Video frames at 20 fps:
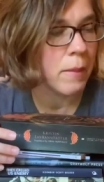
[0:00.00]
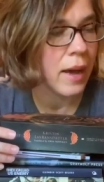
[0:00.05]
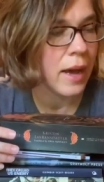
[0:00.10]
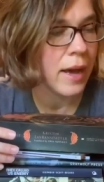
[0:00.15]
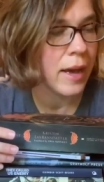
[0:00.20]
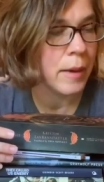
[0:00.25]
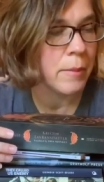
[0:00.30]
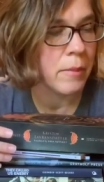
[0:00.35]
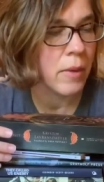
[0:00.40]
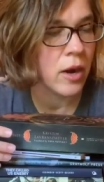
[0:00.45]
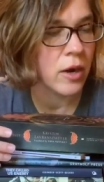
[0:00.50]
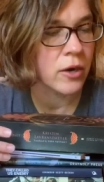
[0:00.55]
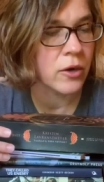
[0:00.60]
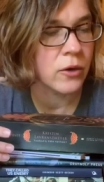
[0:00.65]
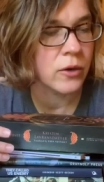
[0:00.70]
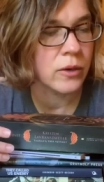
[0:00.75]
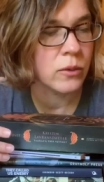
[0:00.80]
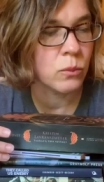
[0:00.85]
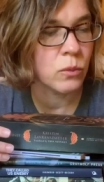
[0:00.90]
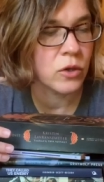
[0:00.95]
by
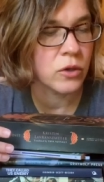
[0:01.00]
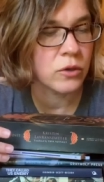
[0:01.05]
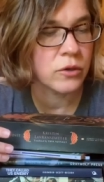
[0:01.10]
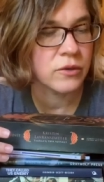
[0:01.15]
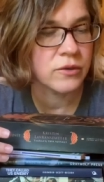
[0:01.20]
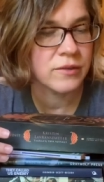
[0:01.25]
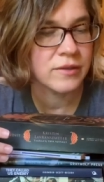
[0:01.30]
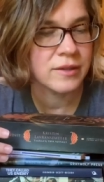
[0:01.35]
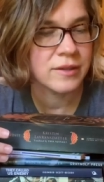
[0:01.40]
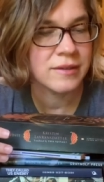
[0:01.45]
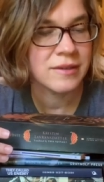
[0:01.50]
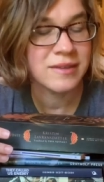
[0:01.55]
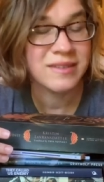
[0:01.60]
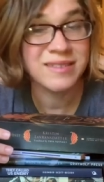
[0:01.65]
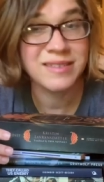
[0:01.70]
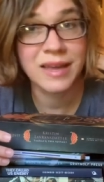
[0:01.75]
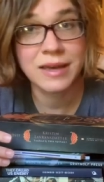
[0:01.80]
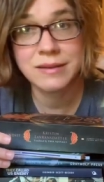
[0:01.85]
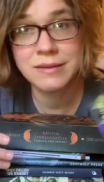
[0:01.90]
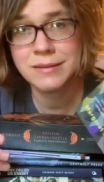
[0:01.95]
Margaret Wilkerson
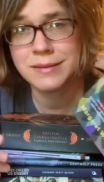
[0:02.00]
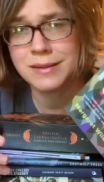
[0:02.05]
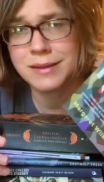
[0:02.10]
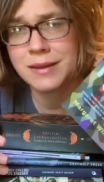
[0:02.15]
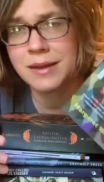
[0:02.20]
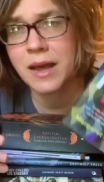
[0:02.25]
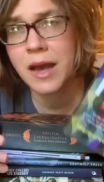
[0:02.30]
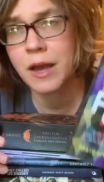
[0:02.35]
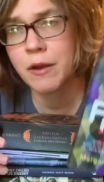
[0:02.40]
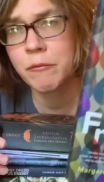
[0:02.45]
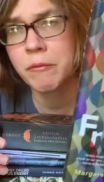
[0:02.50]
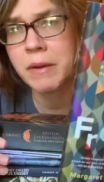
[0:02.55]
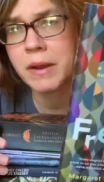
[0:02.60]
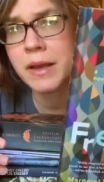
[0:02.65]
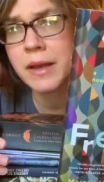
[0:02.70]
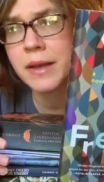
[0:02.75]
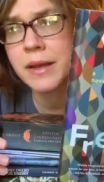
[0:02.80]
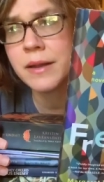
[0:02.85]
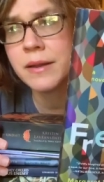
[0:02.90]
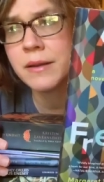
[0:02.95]
Sexton. I
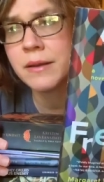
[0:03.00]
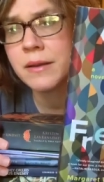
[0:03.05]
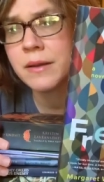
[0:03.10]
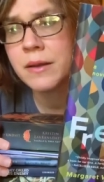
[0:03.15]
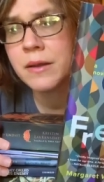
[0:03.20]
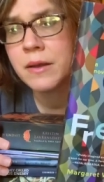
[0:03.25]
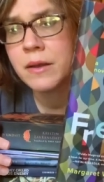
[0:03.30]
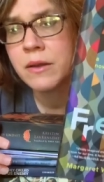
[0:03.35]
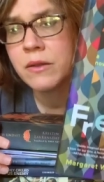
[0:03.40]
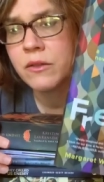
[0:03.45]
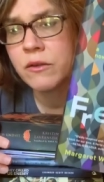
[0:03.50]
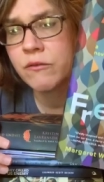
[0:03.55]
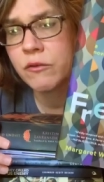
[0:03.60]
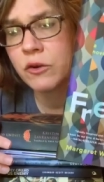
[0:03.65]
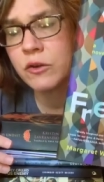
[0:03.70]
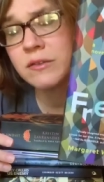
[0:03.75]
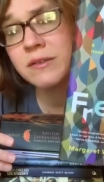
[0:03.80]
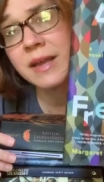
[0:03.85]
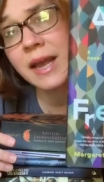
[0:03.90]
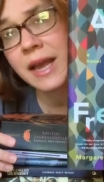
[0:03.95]
read the
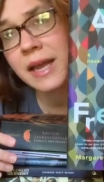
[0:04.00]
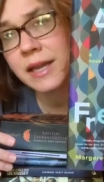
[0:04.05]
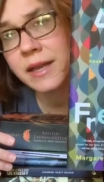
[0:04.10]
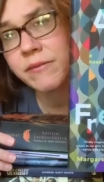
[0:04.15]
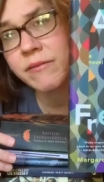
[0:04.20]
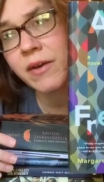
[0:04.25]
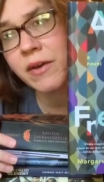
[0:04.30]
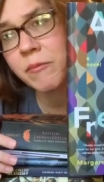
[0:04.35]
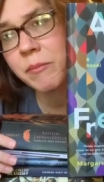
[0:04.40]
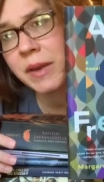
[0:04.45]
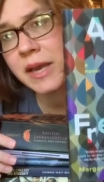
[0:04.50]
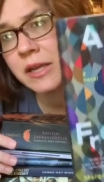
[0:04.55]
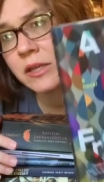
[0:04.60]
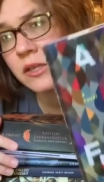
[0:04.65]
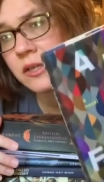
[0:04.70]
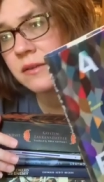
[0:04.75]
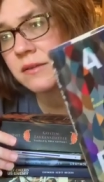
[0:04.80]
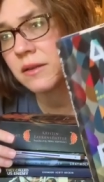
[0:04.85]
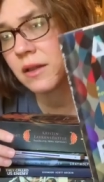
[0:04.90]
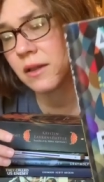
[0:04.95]
first 85
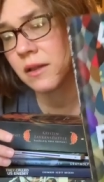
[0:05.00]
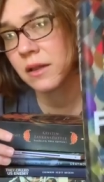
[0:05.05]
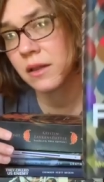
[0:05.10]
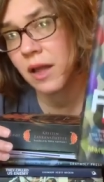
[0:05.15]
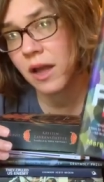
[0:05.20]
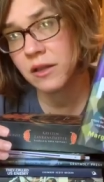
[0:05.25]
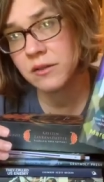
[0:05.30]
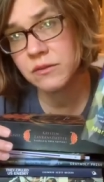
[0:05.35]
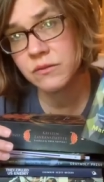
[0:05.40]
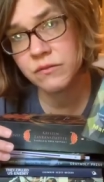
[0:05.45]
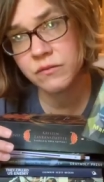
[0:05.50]
pages and the last